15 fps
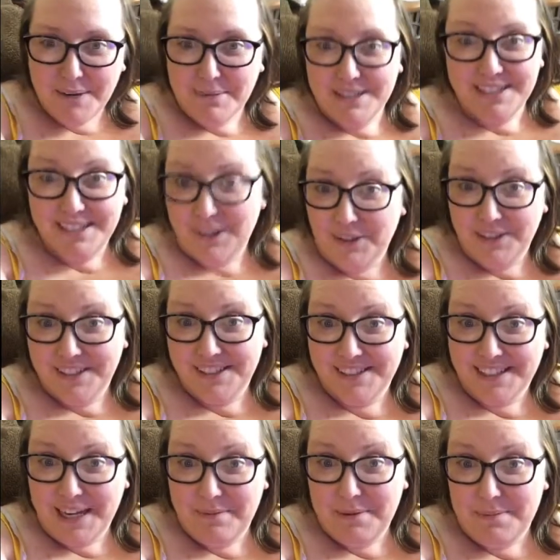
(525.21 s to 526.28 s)
but Zelda
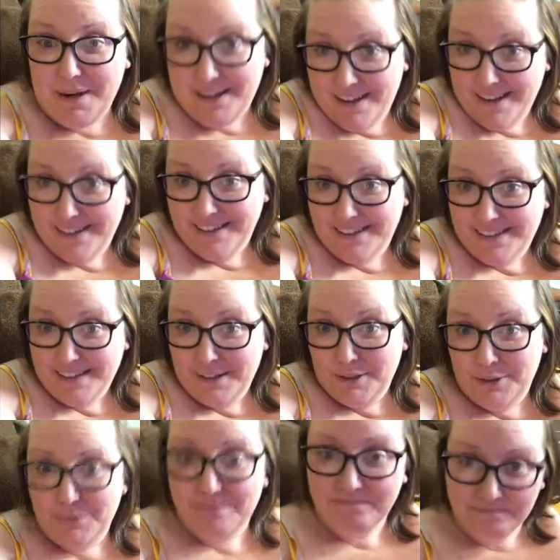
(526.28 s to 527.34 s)
just came to mind.
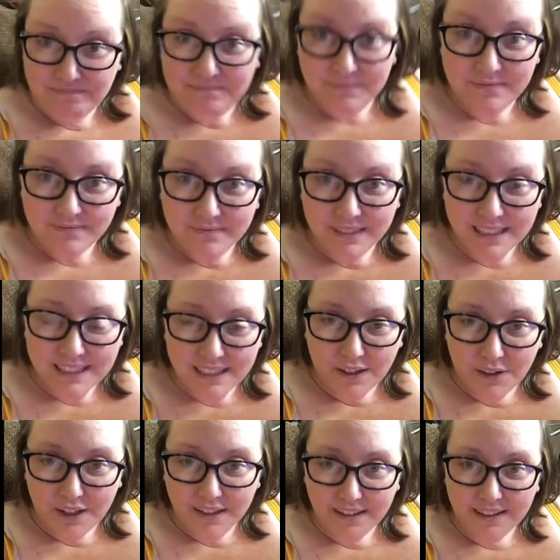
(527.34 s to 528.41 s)
So
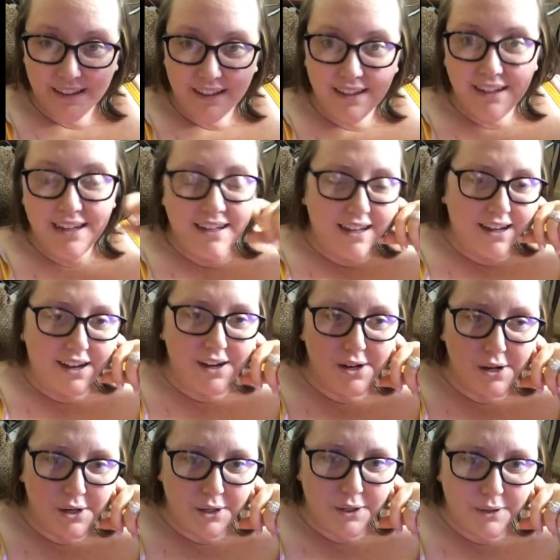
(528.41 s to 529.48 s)
Zelda.
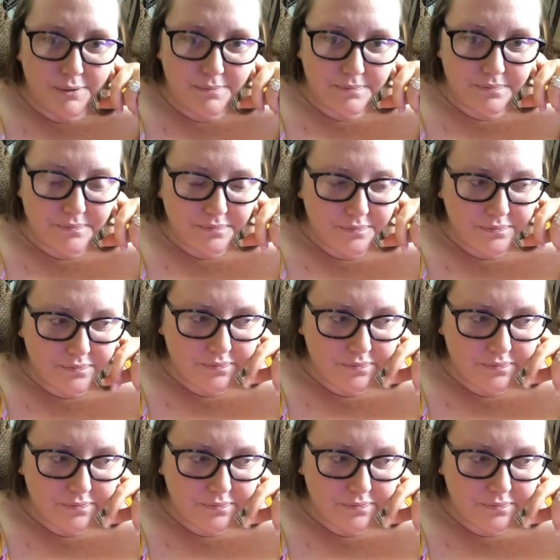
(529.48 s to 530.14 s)
Zelda